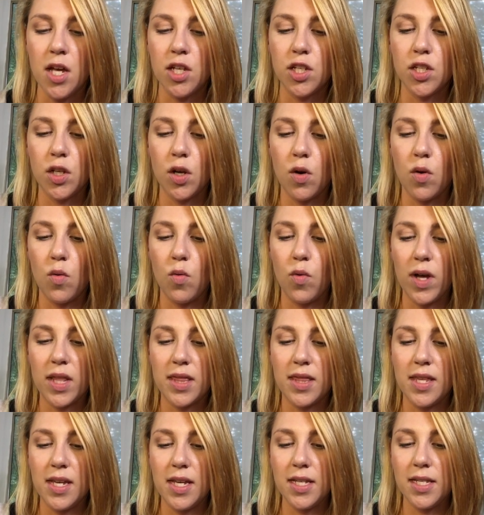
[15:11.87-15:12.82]
So
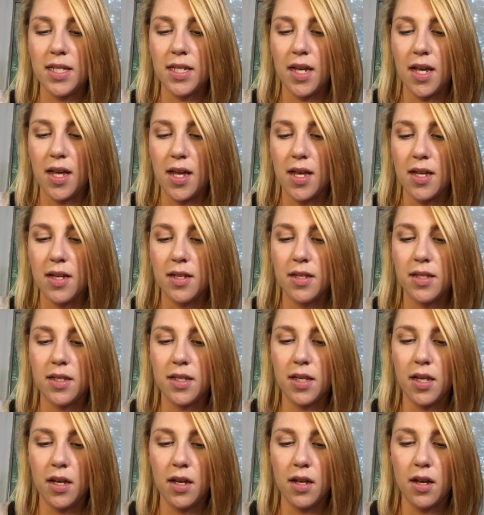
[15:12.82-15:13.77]
what this
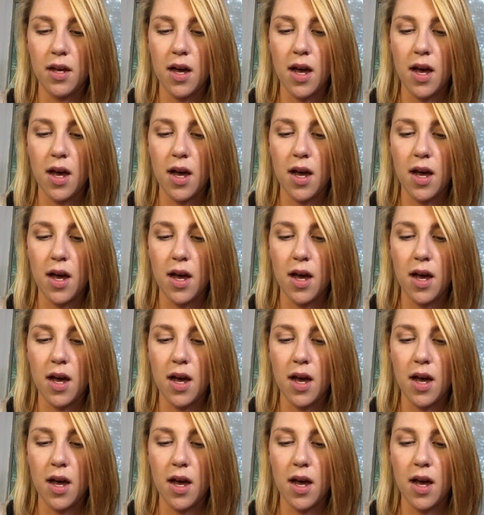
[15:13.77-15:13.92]
is,